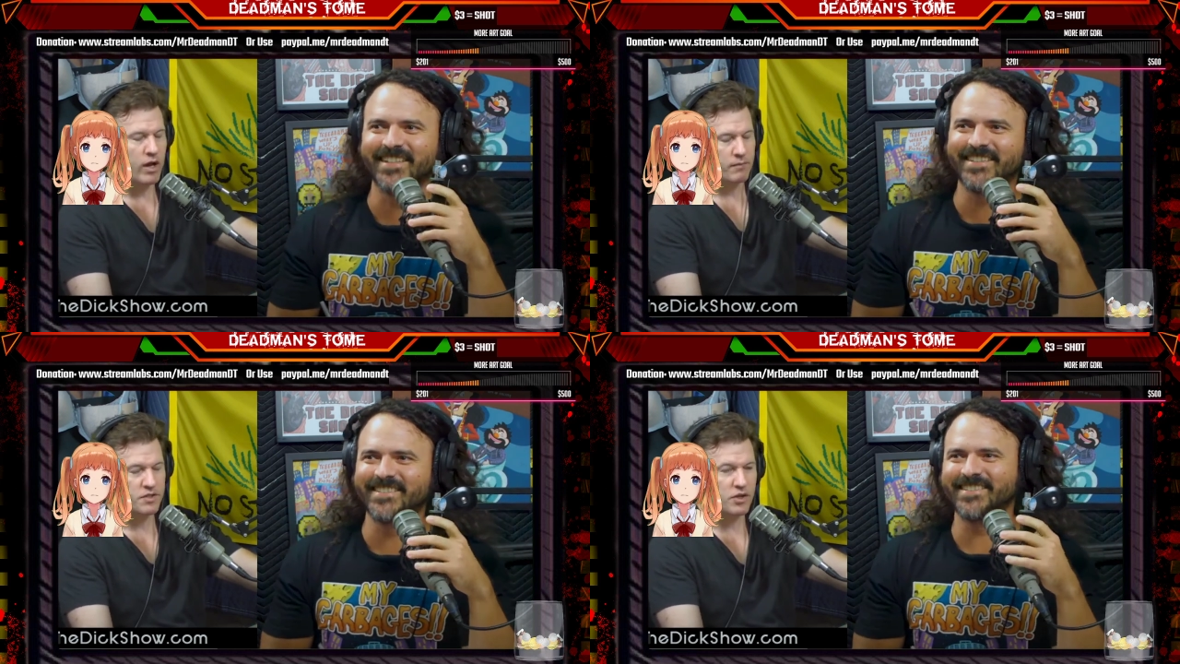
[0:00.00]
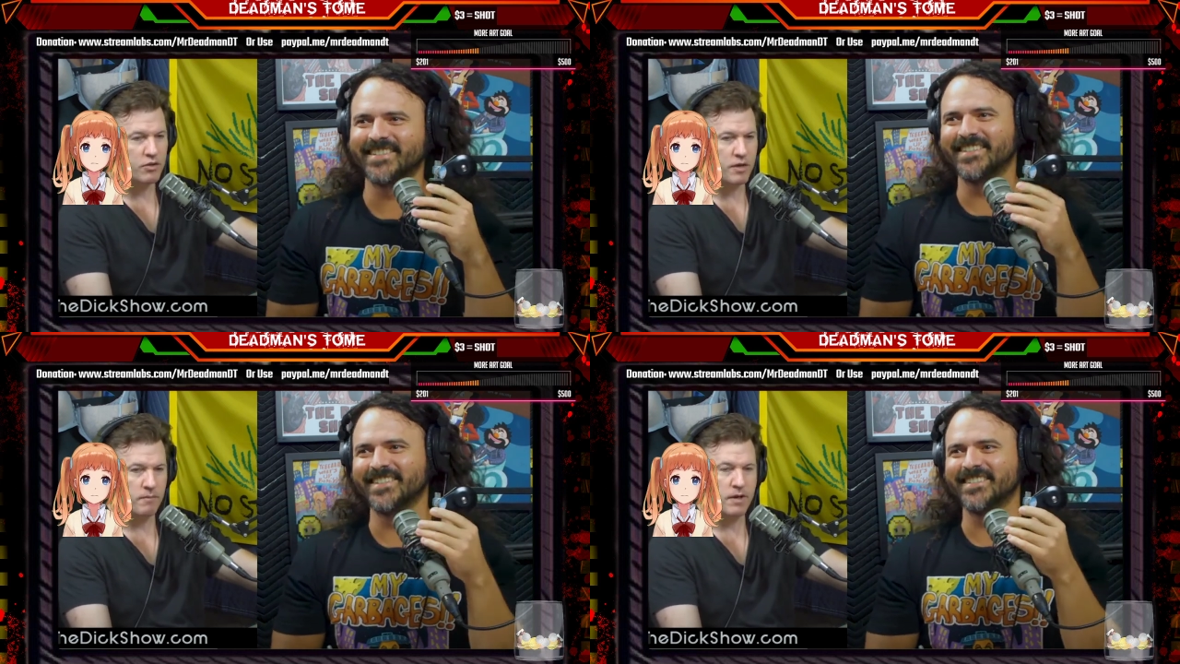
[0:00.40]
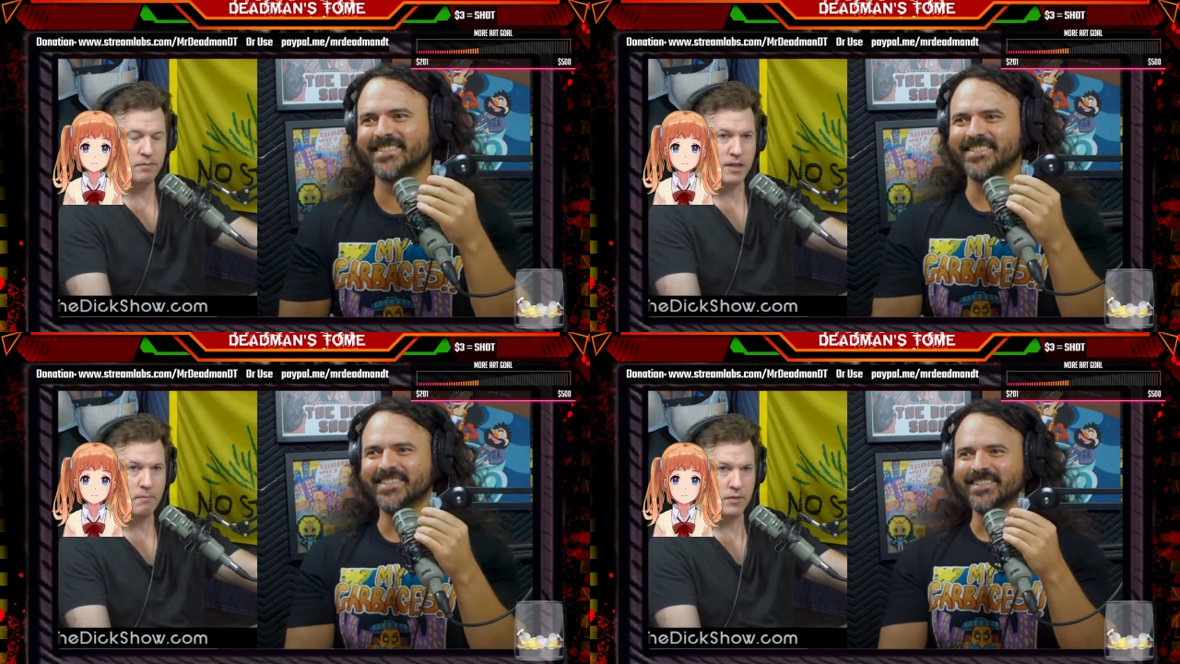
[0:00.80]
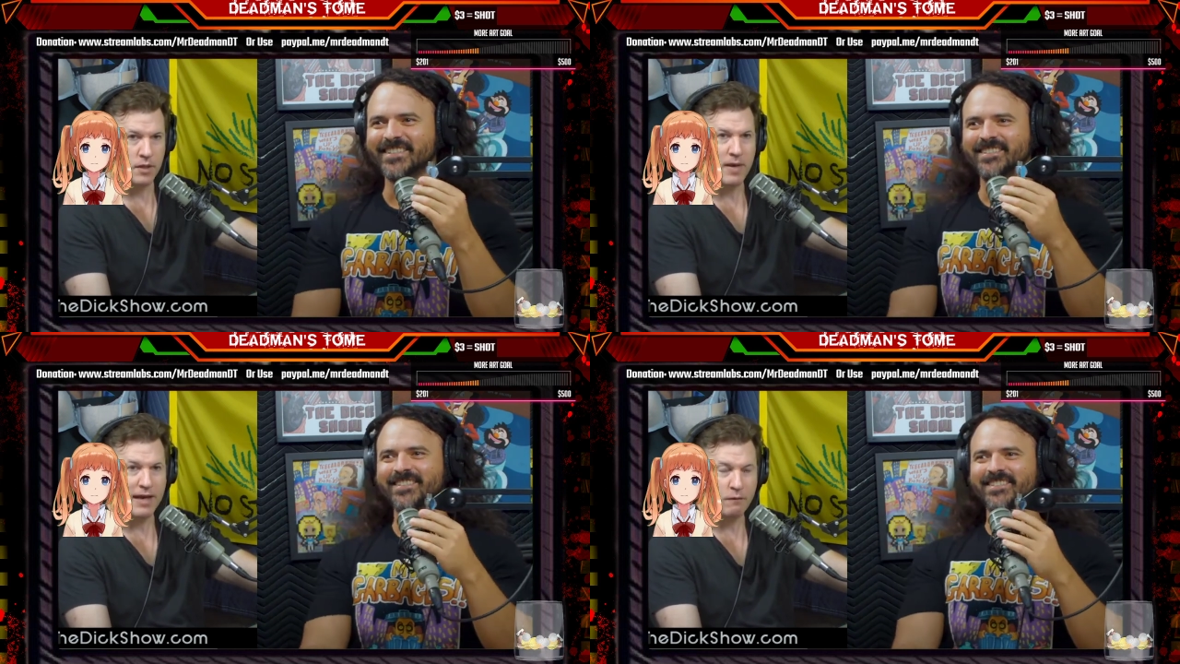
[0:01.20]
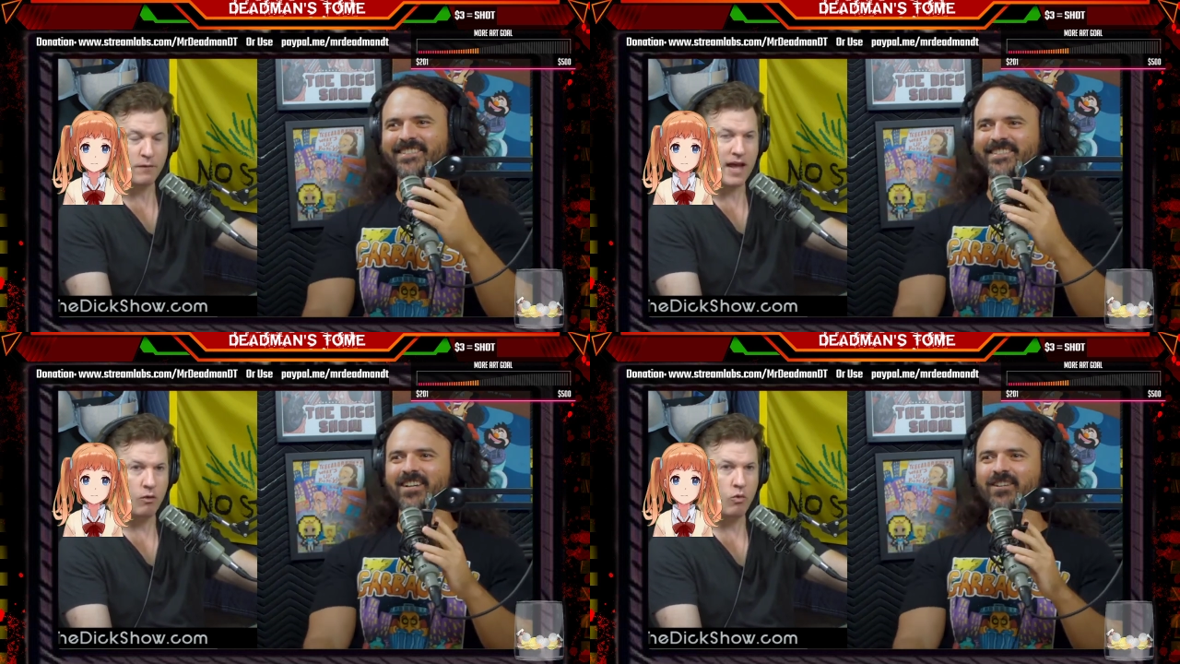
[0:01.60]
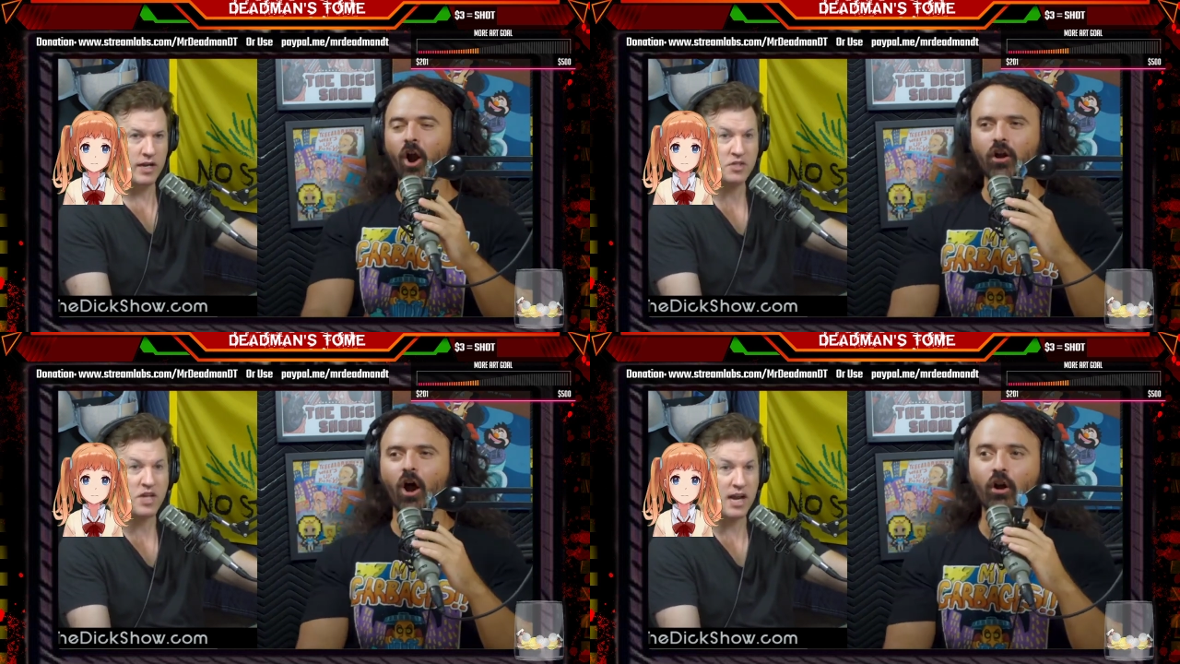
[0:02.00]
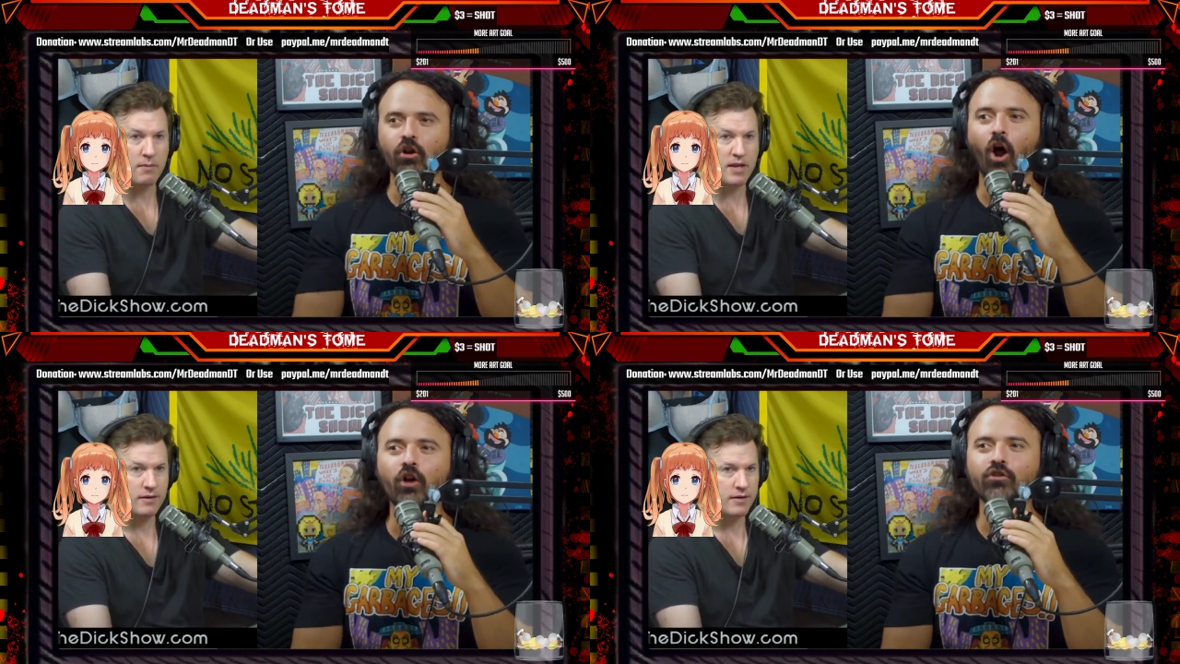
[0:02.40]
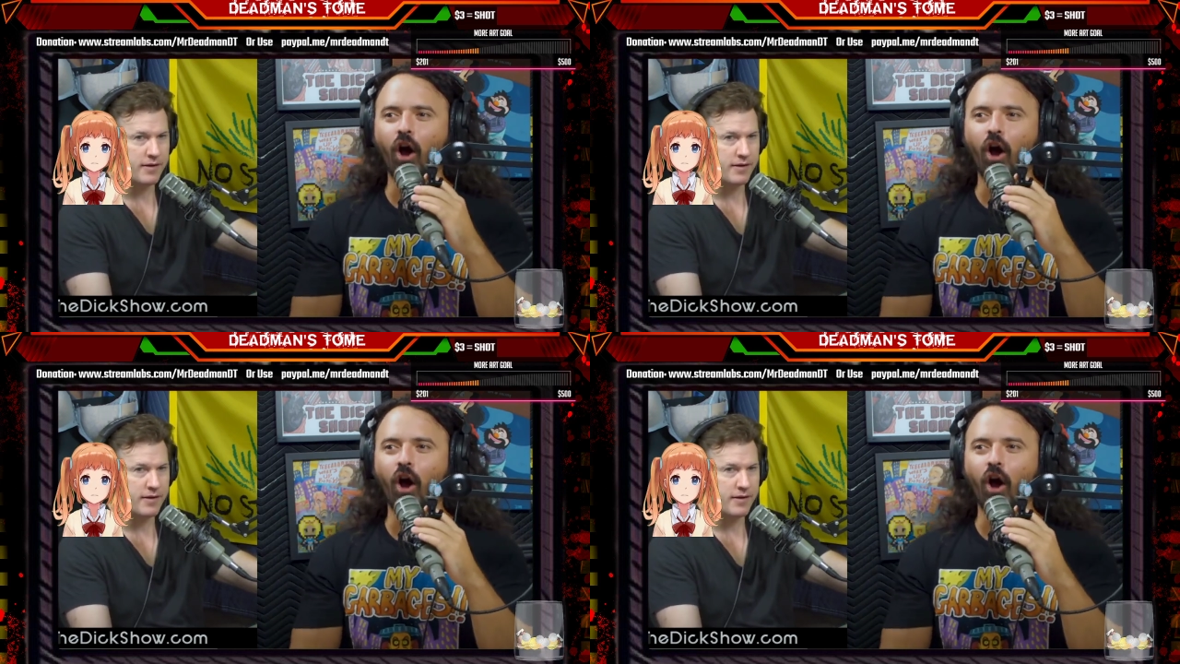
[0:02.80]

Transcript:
Speaker 1: Well, so that but but the the pedophile one has got to be